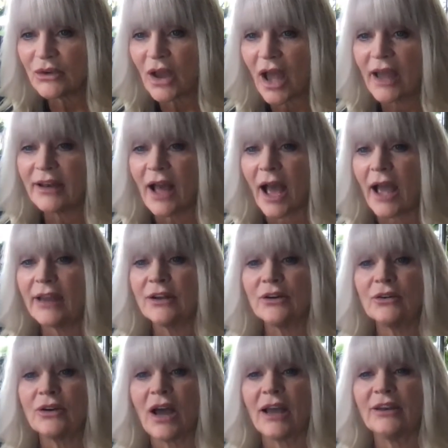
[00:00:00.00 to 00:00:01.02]
I, I
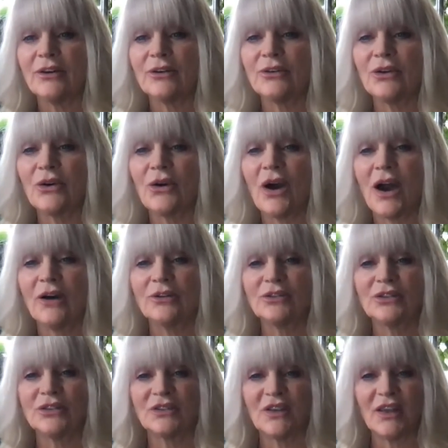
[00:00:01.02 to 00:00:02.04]
don't I don't know how
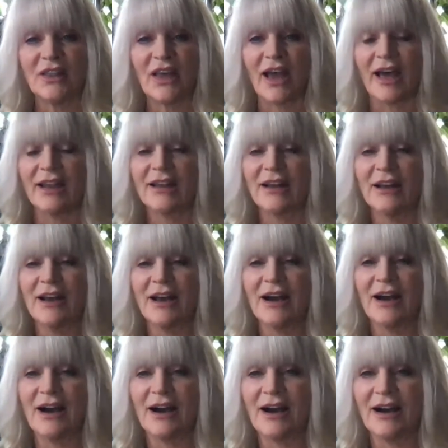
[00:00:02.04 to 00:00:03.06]
to say that.
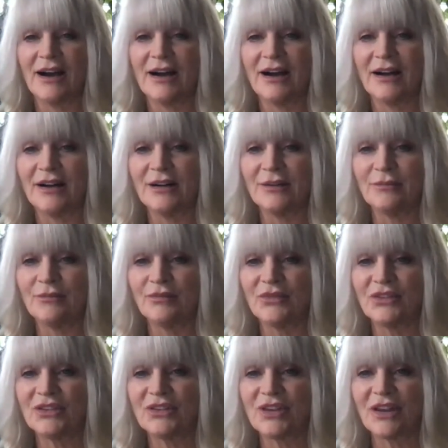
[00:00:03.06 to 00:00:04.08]
Um,
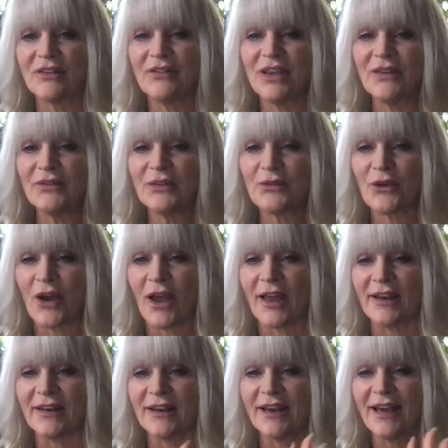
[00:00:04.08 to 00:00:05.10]
Genevieve's
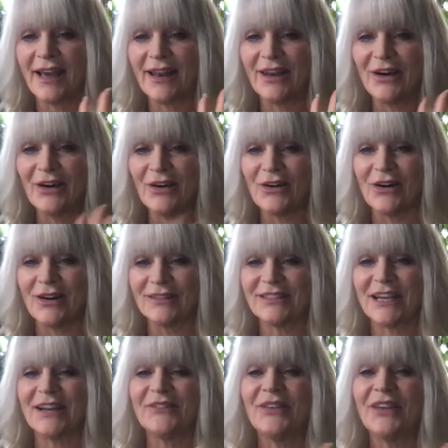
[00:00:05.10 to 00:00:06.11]
friend. Hello,
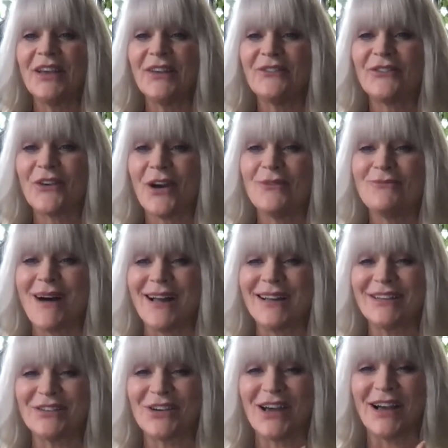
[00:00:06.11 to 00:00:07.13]
Genevieve from
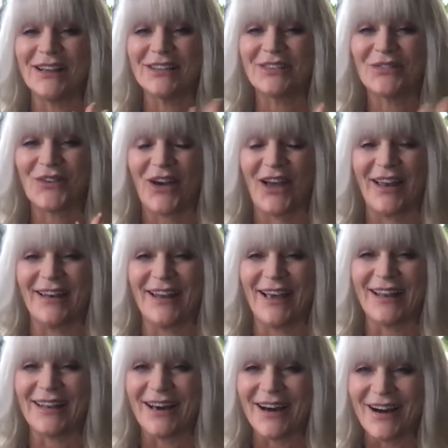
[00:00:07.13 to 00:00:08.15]
Montreal's friend.
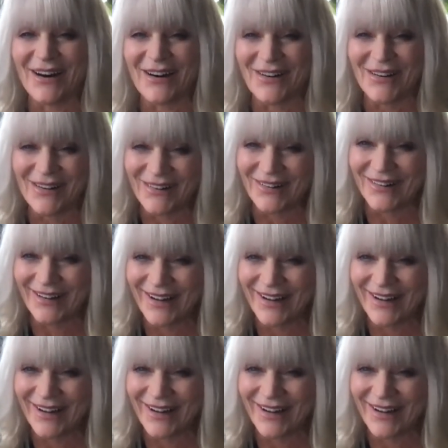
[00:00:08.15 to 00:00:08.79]
Hello.